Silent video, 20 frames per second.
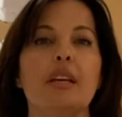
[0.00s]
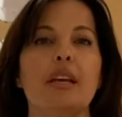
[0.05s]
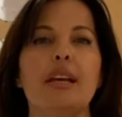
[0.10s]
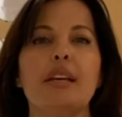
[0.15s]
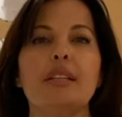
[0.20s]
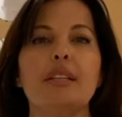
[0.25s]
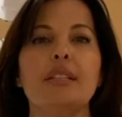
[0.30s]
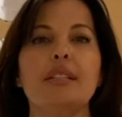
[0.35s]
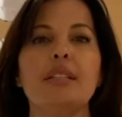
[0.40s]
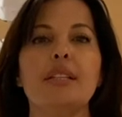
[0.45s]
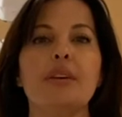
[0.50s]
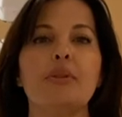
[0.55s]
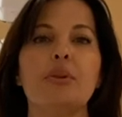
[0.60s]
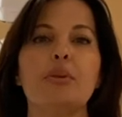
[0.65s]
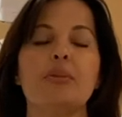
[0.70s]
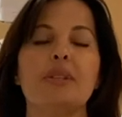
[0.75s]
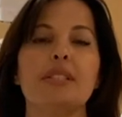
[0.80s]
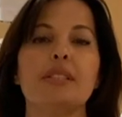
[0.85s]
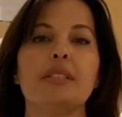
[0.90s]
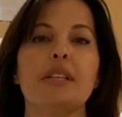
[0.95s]
and any other
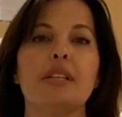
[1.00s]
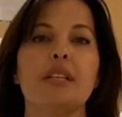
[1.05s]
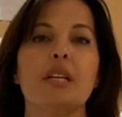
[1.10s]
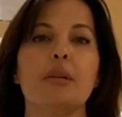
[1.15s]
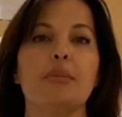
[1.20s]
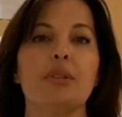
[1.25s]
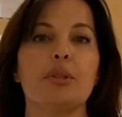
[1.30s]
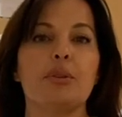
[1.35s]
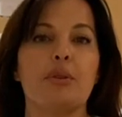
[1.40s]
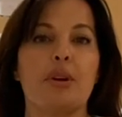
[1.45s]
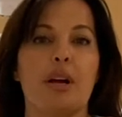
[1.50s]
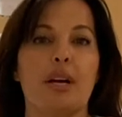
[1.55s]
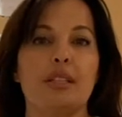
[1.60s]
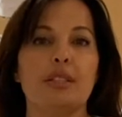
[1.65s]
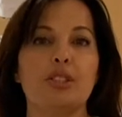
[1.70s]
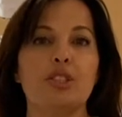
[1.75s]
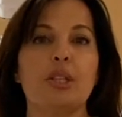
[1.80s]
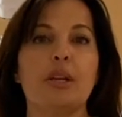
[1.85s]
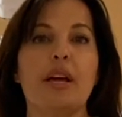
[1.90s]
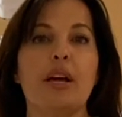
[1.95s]
ones that come
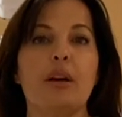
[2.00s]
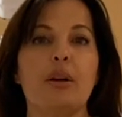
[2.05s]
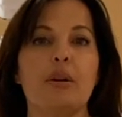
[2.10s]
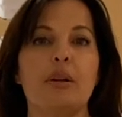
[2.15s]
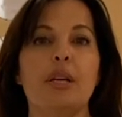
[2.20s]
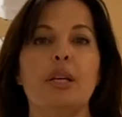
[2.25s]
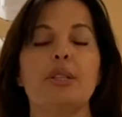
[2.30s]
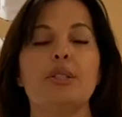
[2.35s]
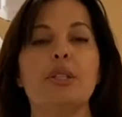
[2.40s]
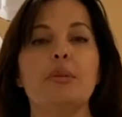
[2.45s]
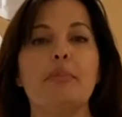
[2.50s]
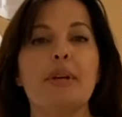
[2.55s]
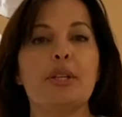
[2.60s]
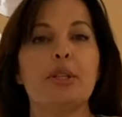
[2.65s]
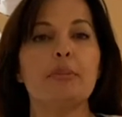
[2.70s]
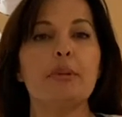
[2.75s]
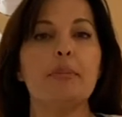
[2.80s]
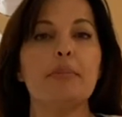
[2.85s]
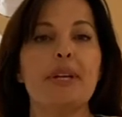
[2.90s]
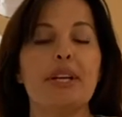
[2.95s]
across to help to better
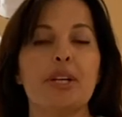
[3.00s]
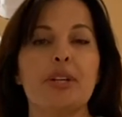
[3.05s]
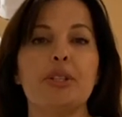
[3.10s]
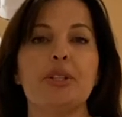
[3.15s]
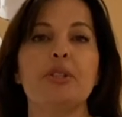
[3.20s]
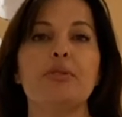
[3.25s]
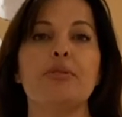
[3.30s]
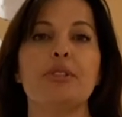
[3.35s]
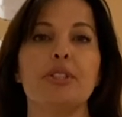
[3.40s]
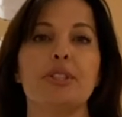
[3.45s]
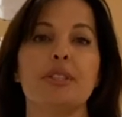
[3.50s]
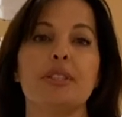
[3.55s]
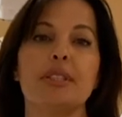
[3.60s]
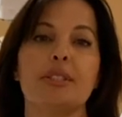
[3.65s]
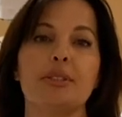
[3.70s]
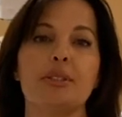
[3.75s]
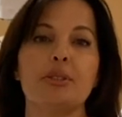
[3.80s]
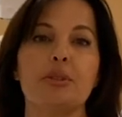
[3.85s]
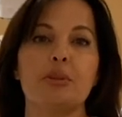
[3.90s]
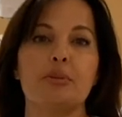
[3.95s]
prepare you for your
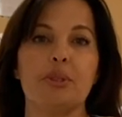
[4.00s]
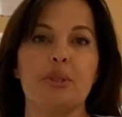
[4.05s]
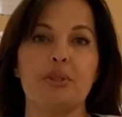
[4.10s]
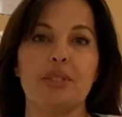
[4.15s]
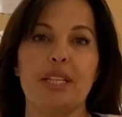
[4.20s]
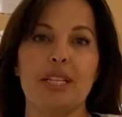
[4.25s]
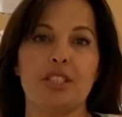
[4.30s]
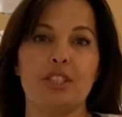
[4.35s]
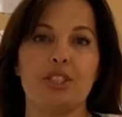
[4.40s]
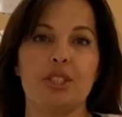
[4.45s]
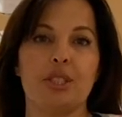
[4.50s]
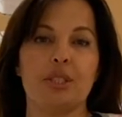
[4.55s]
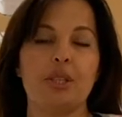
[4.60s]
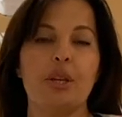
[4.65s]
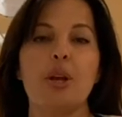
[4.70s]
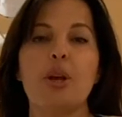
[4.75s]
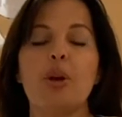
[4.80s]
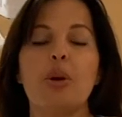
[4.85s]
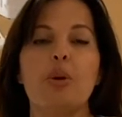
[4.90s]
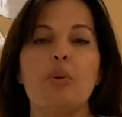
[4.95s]
clinical rotation.
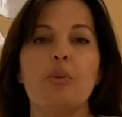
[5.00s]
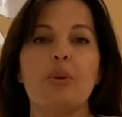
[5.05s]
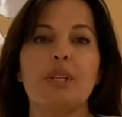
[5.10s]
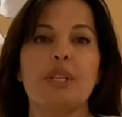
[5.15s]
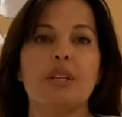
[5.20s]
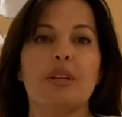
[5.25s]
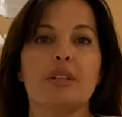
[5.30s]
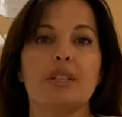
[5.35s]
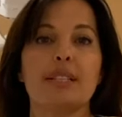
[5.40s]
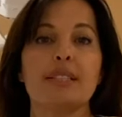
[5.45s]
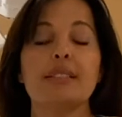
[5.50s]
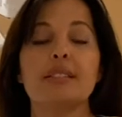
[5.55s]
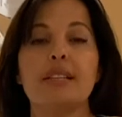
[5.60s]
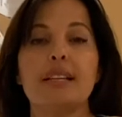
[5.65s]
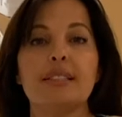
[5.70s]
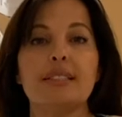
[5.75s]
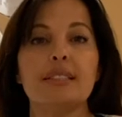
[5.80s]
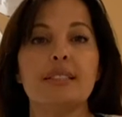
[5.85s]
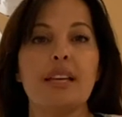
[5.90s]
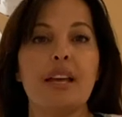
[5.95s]
We are
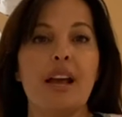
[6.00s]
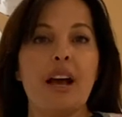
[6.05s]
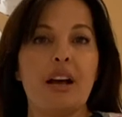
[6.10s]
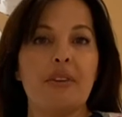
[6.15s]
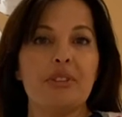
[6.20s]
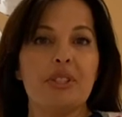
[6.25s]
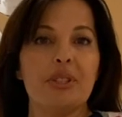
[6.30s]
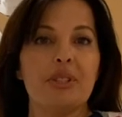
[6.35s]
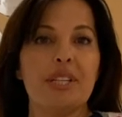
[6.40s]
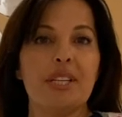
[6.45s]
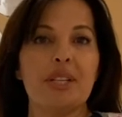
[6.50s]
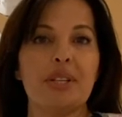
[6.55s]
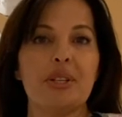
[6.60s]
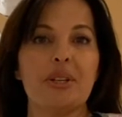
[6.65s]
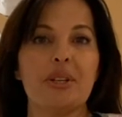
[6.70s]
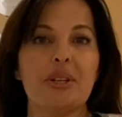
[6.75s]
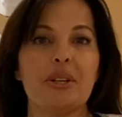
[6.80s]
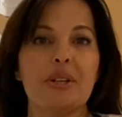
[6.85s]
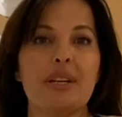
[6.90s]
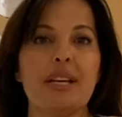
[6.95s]
excited to have you
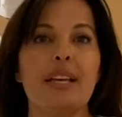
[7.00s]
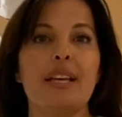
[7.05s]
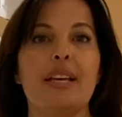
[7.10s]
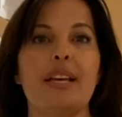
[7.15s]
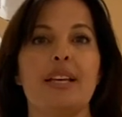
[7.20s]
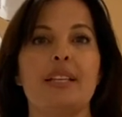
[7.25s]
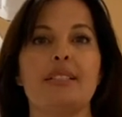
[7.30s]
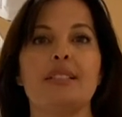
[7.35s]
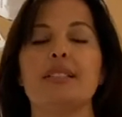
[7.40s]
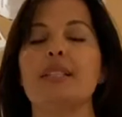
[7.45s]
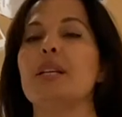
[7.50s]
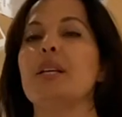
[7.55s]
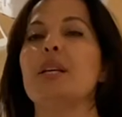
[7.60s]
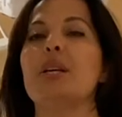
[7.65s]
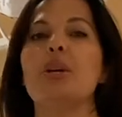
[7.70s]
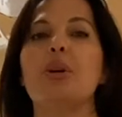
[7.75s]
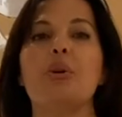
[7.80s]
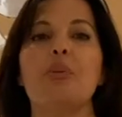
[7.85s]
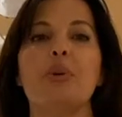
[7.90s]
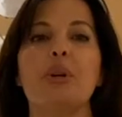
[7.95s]
here,
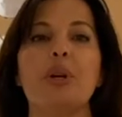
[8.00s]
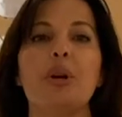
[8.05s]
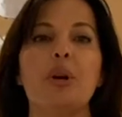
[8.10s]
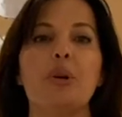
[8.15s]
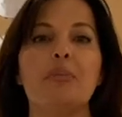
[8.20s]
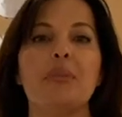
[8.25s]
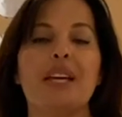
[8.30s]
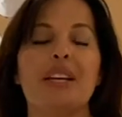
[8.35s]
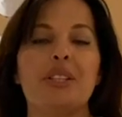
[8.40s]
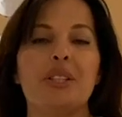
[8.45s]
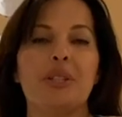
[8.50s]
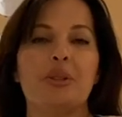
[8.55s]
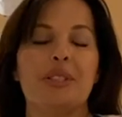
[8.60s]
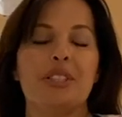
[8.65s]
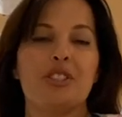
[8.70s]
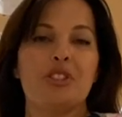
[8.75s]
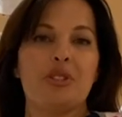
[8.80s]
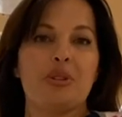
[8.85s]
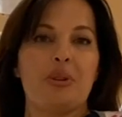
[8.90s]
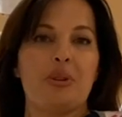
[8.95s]
and we hope that you
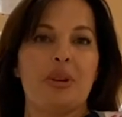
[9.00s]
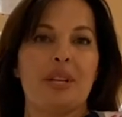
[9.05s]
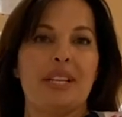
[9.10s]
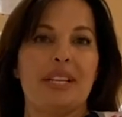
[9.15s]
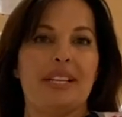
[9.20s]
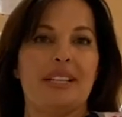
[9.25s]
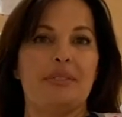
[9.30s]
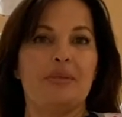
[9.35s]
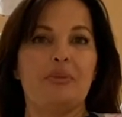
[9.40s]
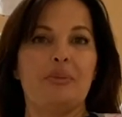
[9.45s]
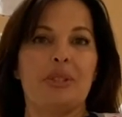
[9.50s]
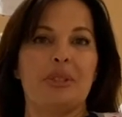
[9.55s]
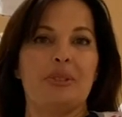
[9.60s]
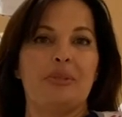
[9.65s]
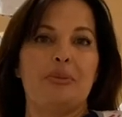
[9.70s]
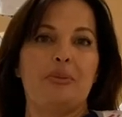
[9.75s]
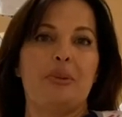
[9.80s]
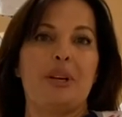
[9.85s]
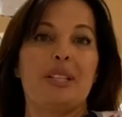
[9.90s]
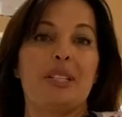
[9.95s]
enjoy, and we're
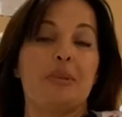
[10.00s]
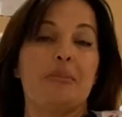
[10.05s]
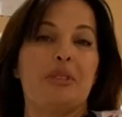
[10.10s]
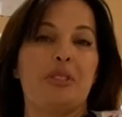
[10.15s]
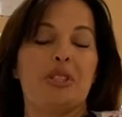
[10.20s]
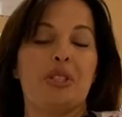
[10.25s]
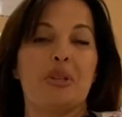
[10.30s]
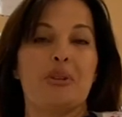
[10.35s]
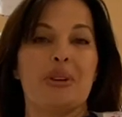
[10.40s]
welcoming you to